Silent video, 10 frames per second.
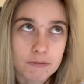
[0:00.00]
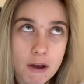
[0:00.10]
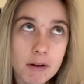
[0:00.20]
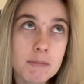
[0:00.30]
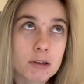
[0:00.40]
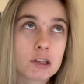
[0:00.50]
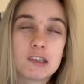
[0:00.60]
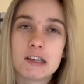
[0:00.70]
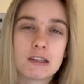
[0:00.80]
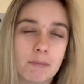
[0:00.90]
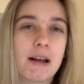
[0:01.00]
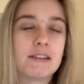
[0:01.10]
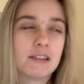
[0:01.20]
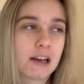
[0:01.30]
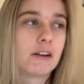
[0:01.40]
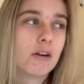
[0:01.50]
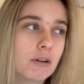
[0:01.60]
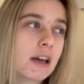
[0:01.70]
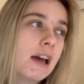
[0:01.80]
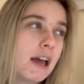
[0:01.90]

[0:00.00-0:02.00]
very much a system player to Ten Hag.